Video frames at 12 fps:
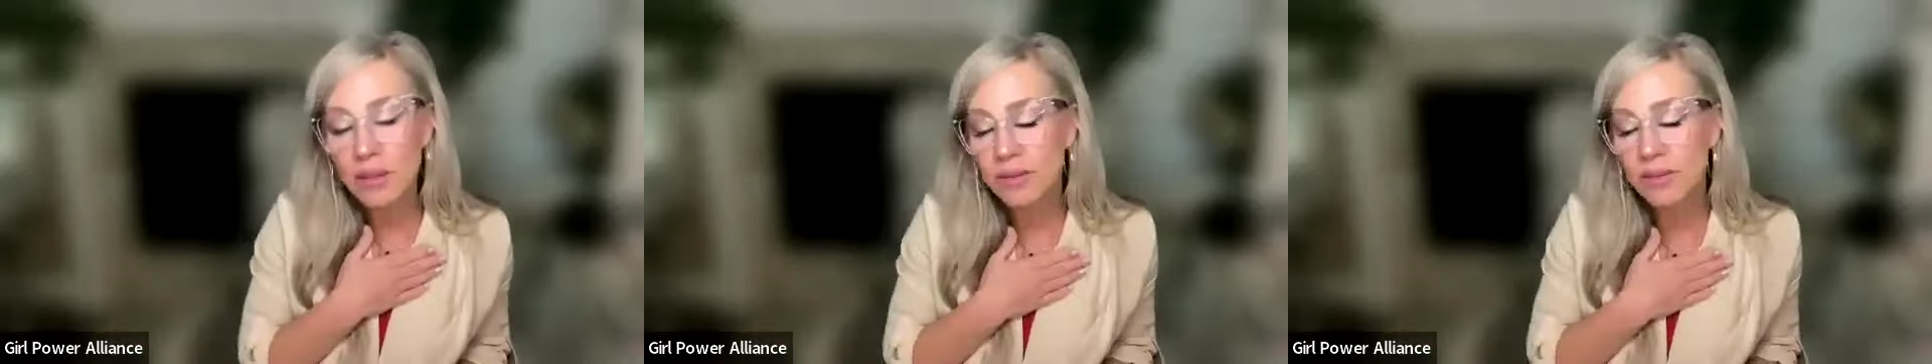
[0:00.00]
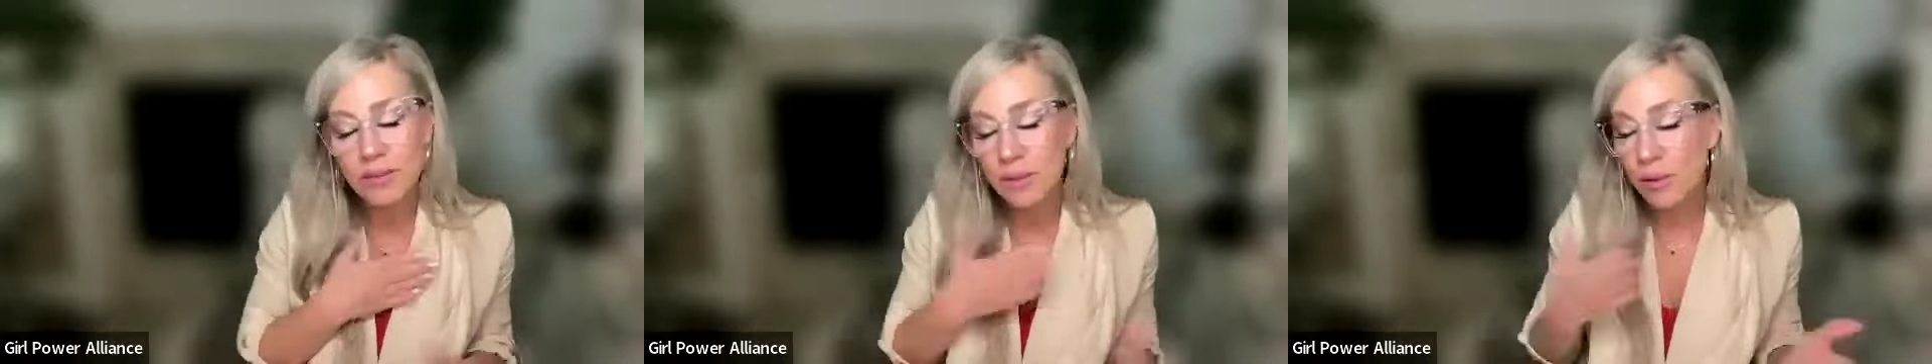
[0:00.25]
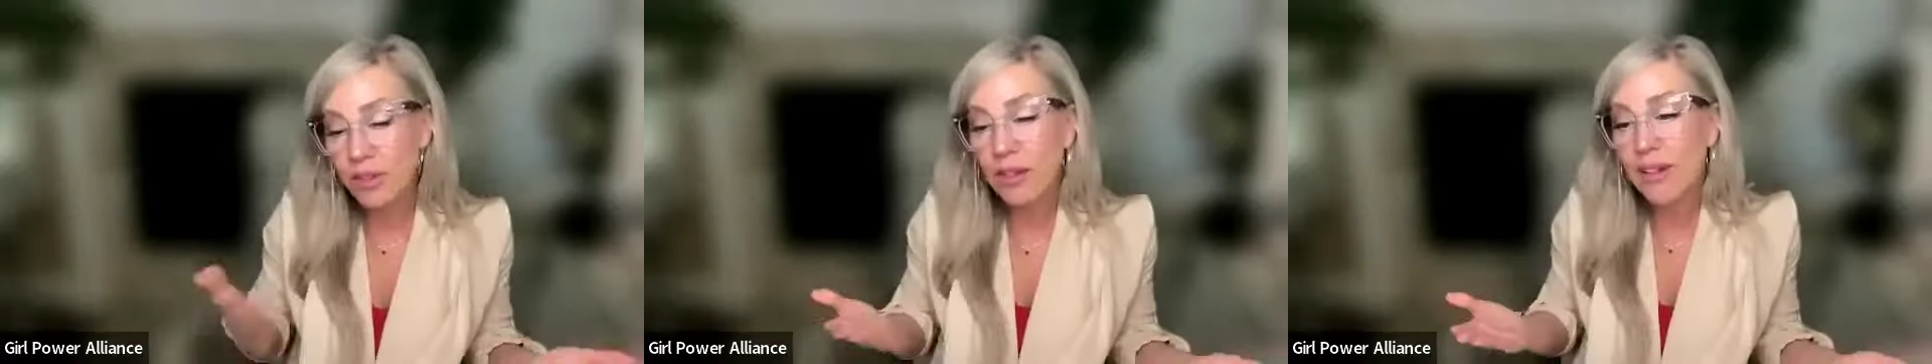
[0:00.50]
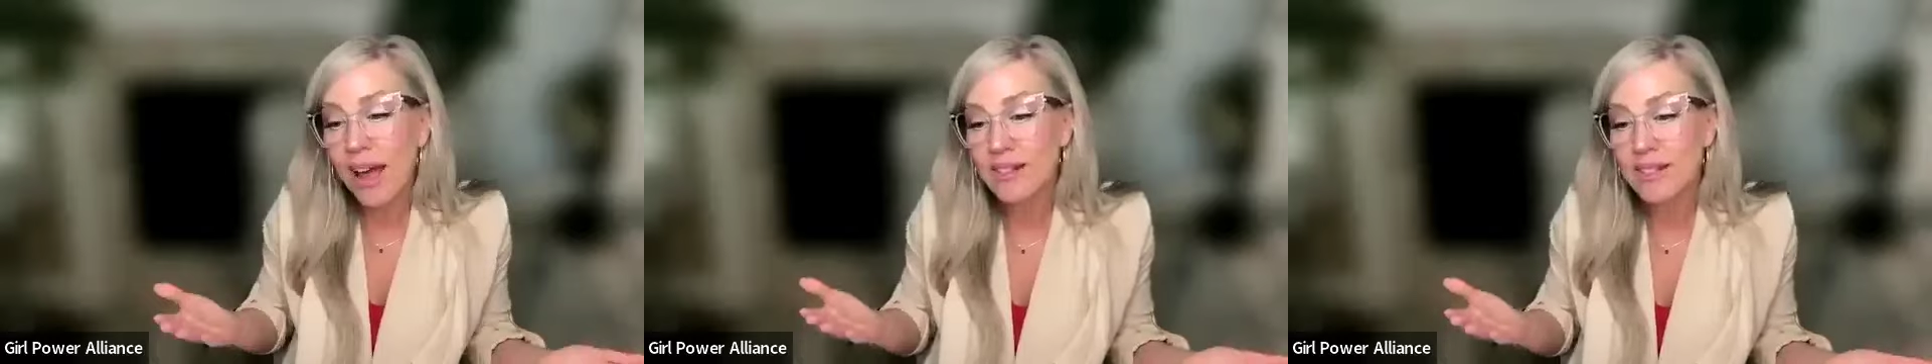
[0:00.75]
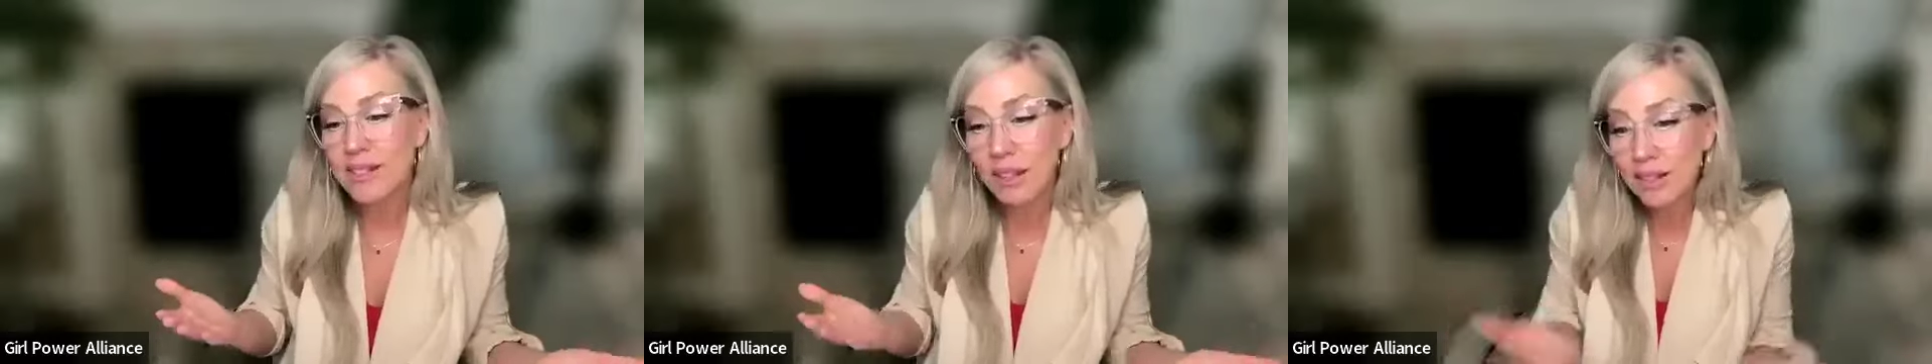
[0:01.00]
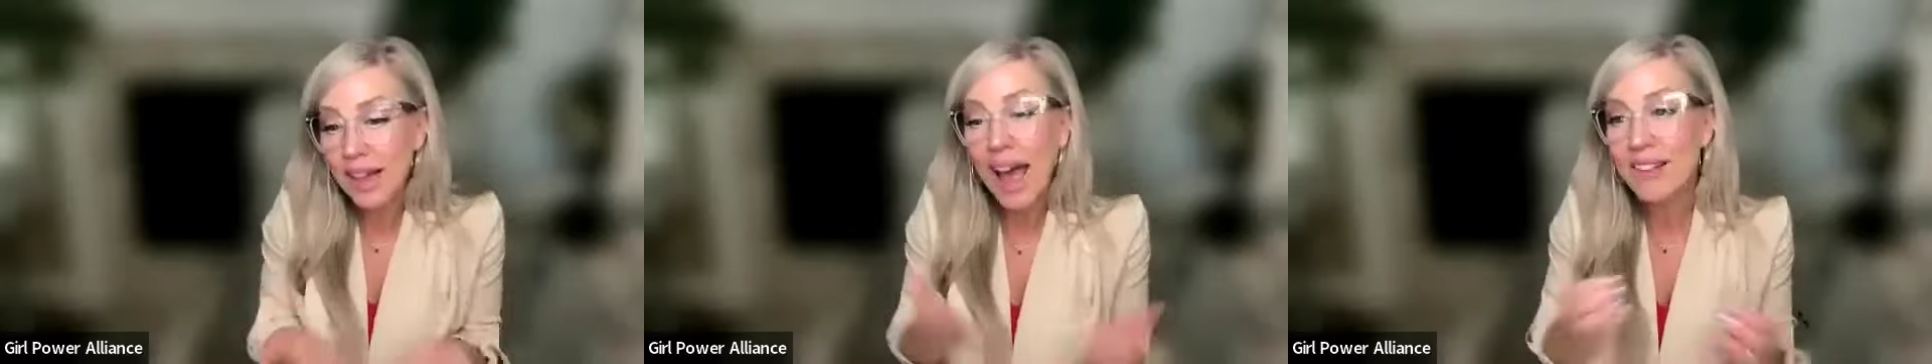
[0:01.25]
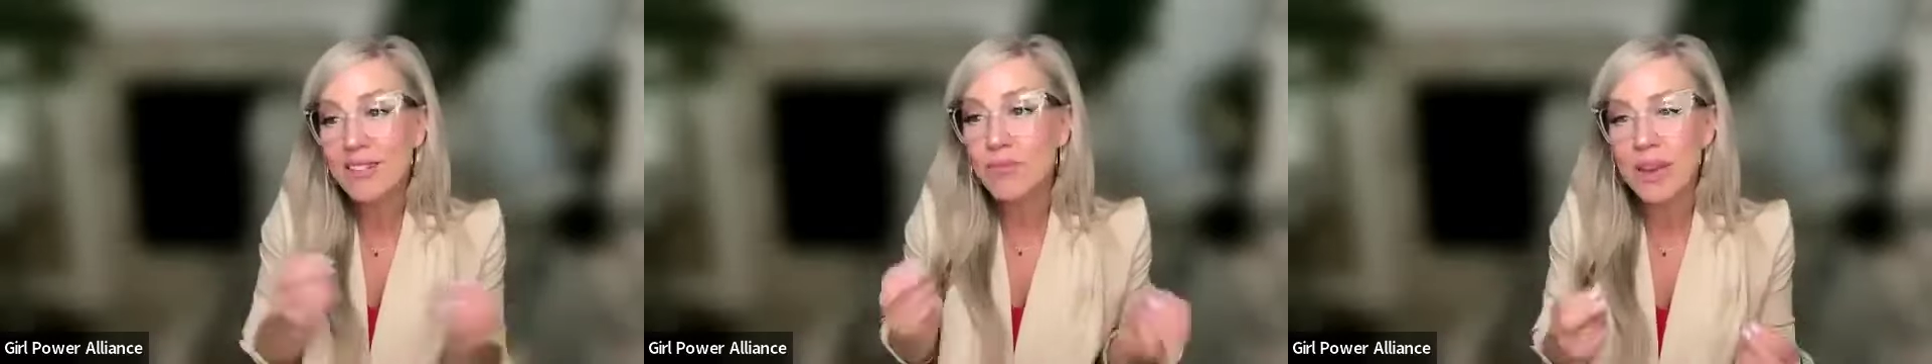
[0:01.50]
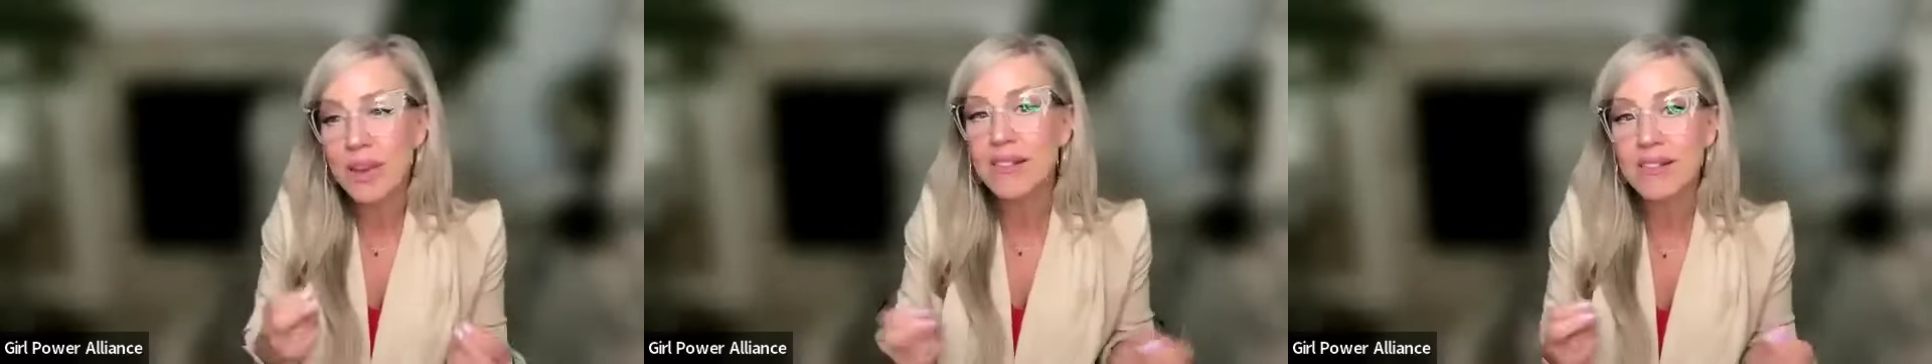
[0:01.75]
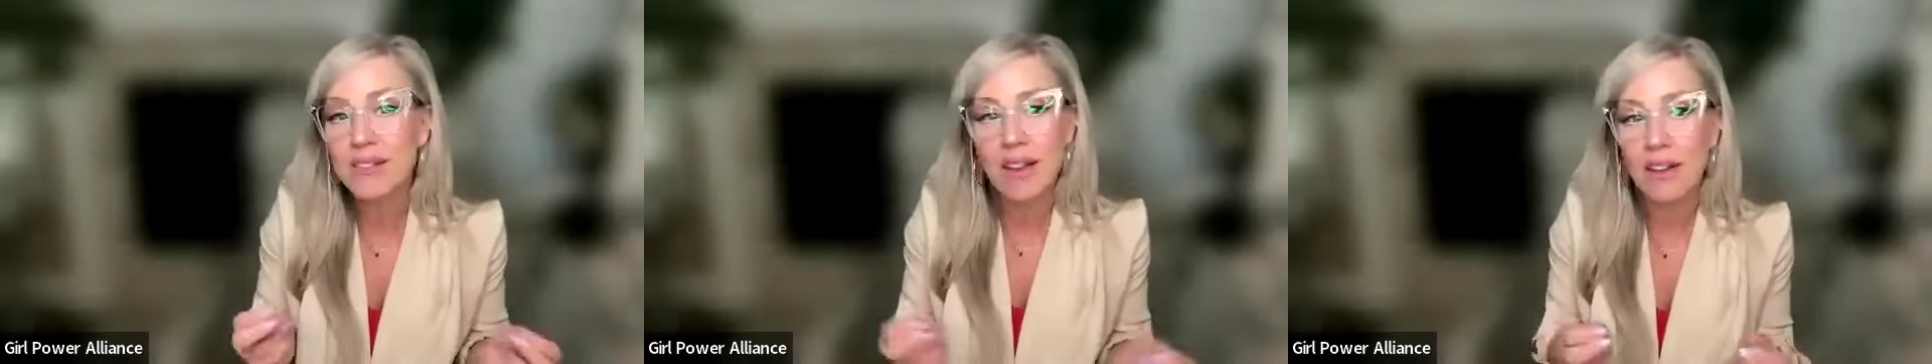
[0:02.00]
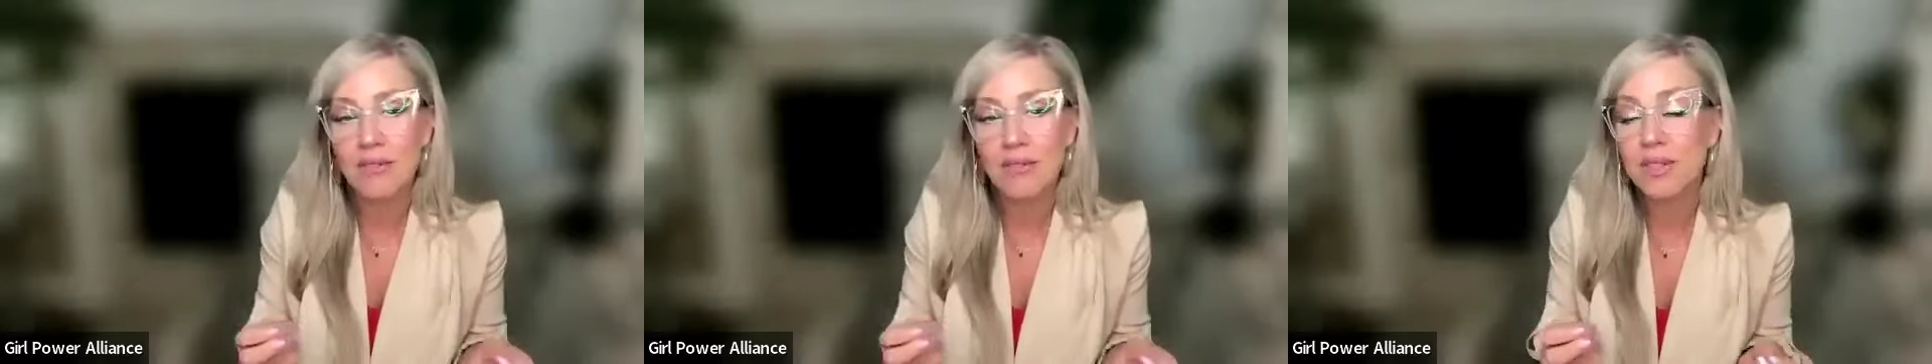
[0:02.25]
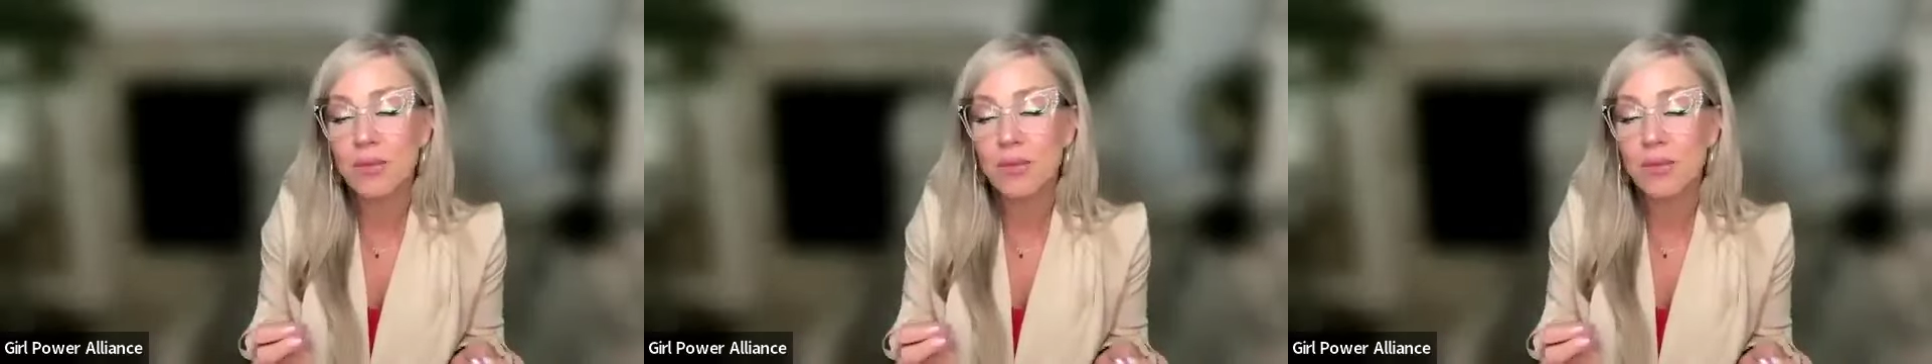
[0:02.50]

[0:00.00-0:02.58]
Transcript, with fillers: the last the last piece of